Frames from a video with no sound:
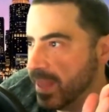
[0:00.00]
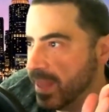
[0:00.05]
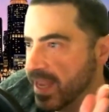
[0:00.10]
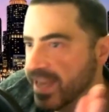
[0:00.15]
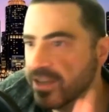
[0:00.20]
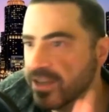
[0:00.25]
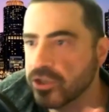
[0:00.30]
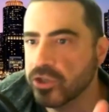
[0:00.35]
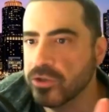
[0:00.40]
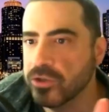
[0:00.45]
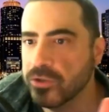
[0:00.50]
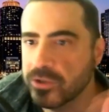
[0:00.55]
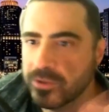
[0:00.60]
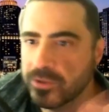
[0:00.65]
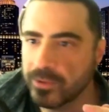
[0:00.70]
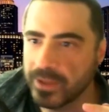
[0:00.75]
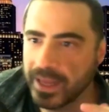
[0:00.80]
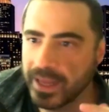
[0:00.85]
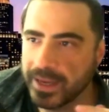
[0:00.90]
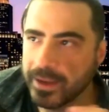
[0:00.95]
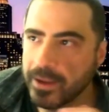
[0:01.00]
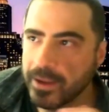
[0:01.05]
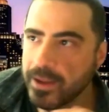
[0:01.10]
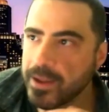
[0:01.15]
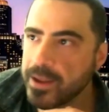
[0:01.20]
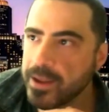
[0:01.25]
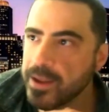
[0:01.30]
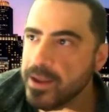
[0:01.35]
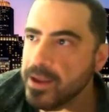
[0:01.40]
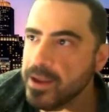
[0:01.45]
issues, like
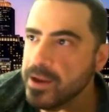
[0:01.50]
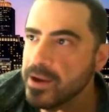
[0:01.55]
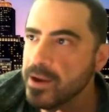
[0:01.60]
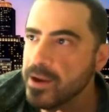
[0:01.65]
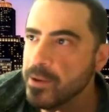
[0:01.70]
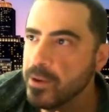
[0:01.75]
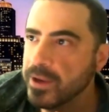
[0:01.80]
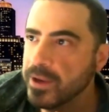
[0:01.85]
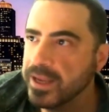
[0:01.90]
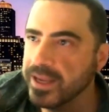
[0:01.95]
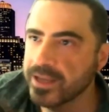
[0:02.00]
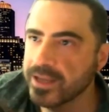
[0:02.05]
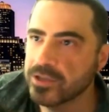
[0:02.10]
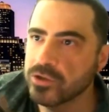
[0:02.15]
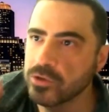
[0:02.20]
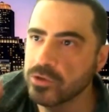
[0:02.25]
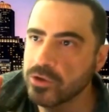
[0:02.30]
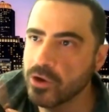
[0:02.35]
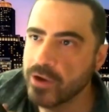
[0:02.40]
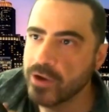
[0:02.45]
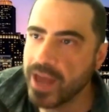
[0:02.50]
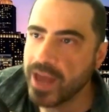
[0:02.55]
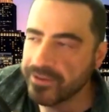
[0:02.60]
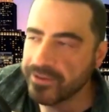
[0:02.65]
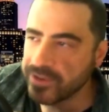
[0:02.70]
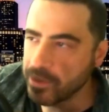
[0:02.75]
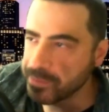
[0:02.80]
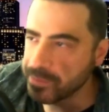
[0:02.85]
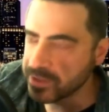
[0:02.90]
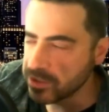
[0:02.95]
kids who don't have
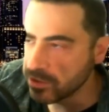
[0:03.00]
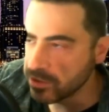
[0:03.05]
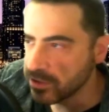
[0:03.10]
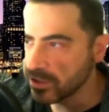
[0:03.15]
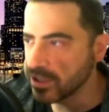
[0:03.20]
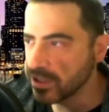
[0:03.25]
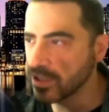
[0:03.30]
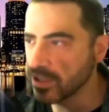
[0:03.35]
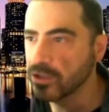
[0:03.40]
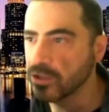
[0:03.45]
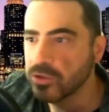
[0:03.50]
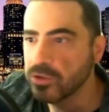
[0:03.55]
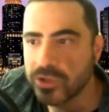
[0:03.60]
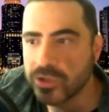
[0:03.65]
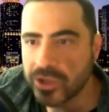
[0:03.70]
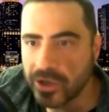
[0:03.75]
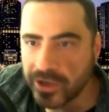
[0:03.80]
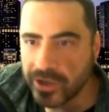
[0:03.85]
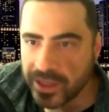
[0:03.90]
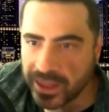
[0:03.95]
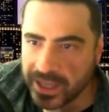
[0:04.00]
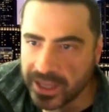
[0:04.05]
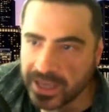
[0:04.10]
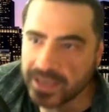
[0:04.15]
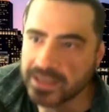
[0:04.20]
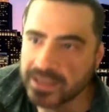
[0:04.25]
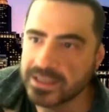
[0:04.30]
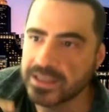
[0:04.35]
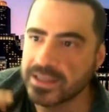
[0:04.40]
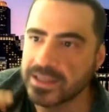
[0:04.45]
the opportunity to do certain
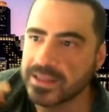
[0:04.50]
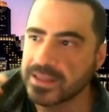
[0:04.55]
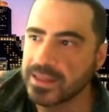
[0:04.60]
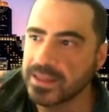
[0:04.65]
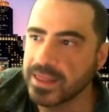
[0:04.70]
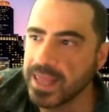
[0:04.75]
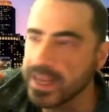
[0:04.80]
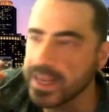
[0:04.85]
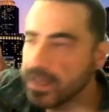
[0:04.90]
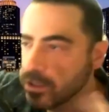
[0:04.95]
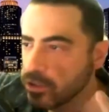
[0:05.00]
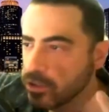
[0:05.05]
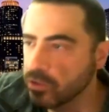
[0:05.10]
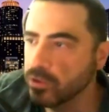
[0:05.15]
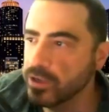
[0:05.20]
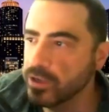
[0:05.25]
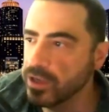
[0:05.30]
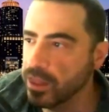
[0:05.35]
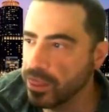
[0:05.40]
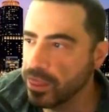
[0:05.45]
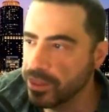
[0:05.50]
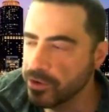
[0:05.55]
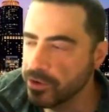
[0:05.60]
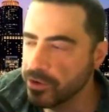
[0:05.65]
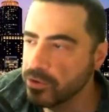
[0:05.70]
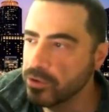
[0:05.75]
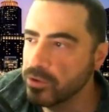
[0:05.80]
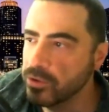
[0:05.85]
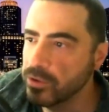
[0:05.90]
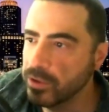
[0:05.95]
things. They could do it
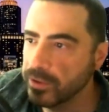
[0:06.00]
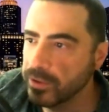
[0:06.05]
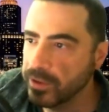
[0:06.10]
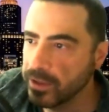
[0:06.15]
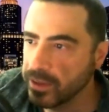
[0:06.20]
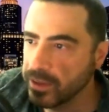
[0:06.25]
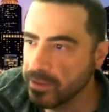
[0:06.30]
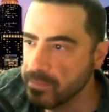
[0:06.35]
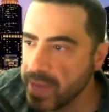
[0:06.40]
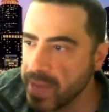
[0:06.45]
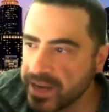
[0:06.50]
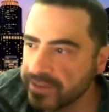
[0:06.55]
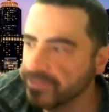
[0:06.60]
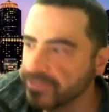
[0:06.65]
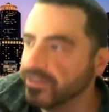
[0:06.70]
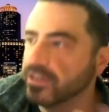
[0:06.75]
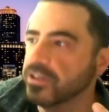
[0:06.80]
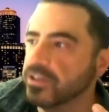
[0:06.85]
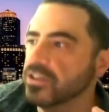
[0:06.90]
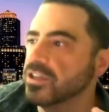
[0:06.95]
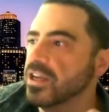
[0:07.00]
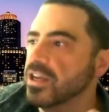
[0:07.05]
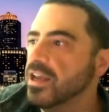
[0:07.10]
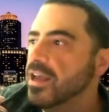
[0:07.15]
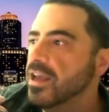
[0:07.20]
through the metaverse.